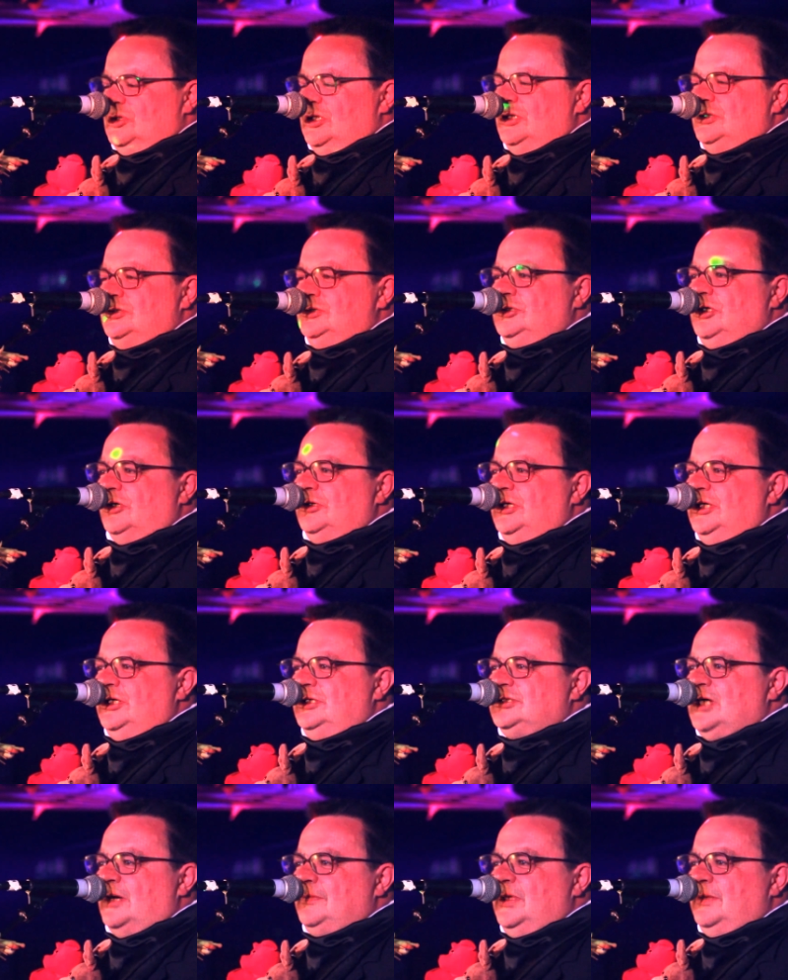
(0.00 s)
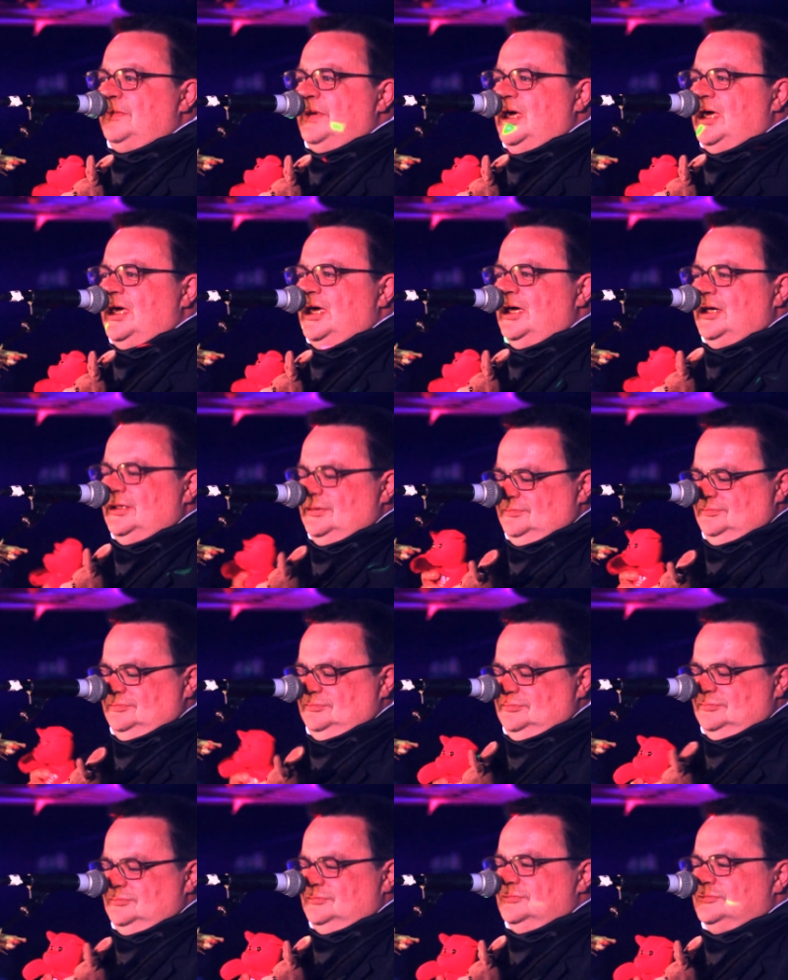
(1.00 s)
and Johnny Tubby Bear
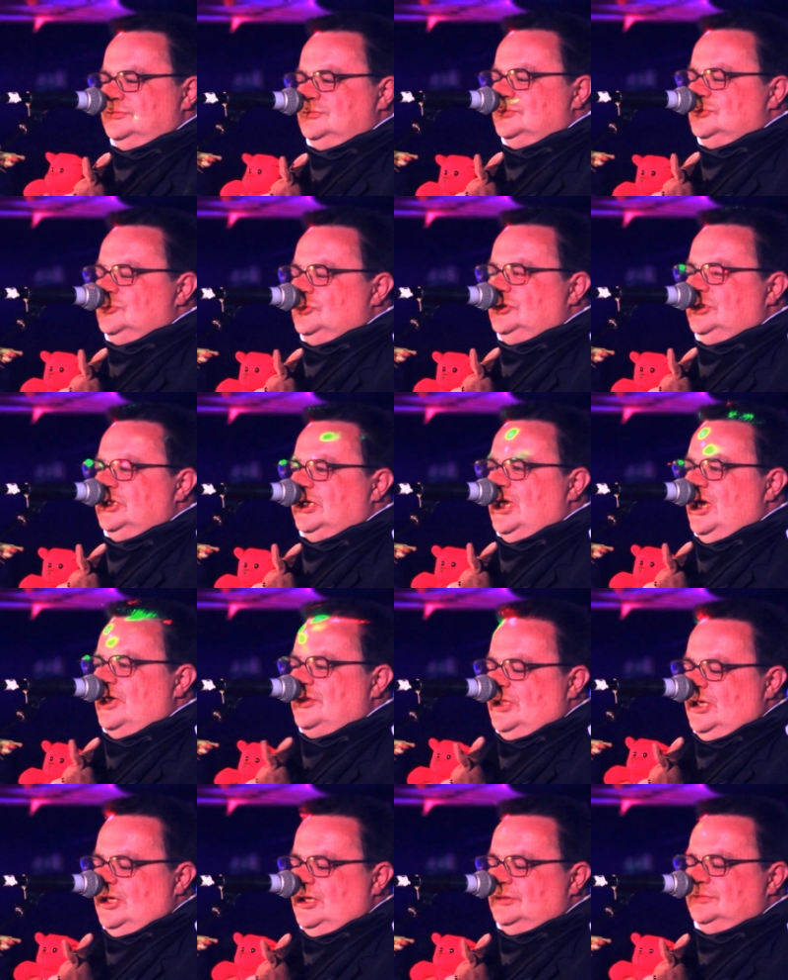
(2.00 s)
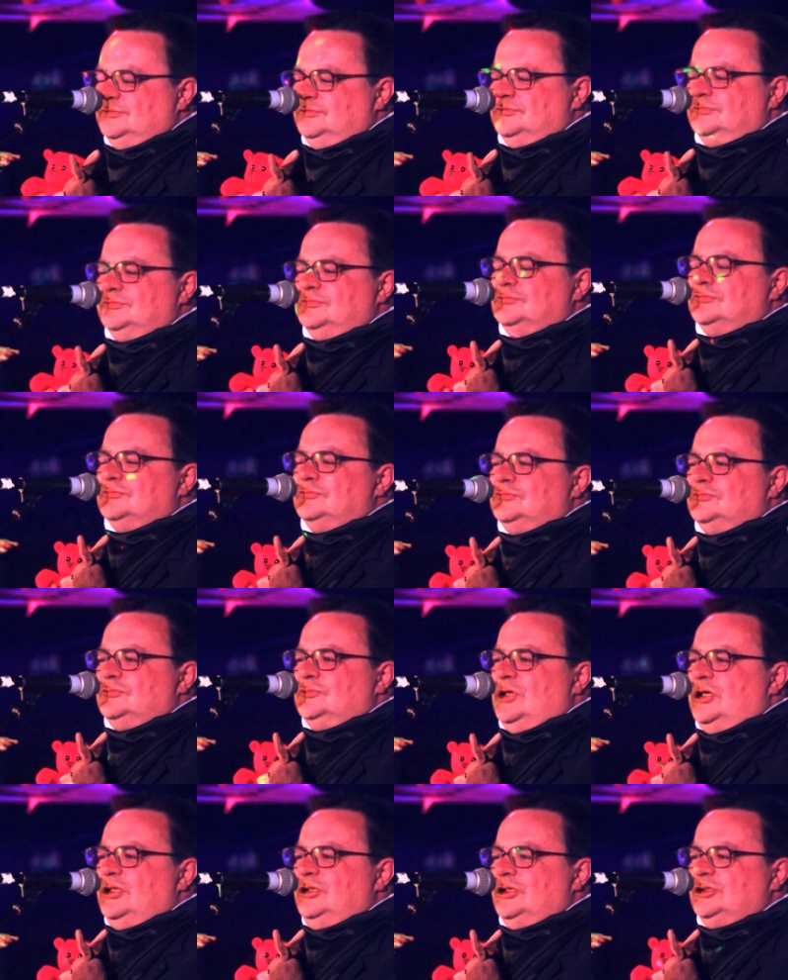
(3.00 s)
together
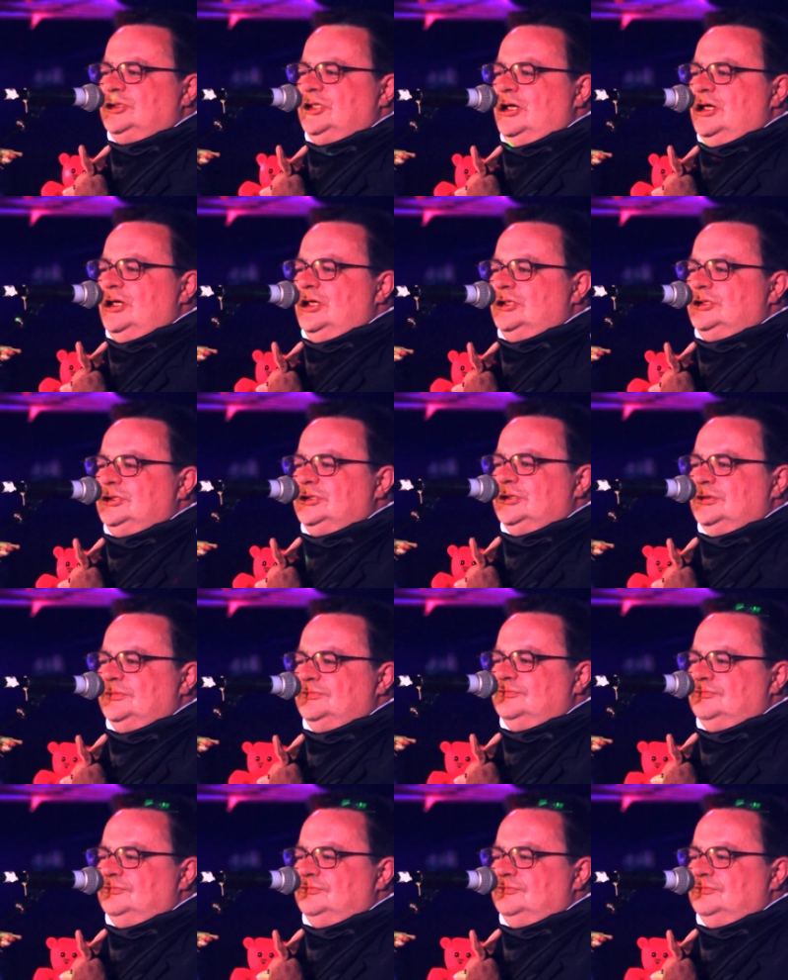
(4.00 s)
in the church.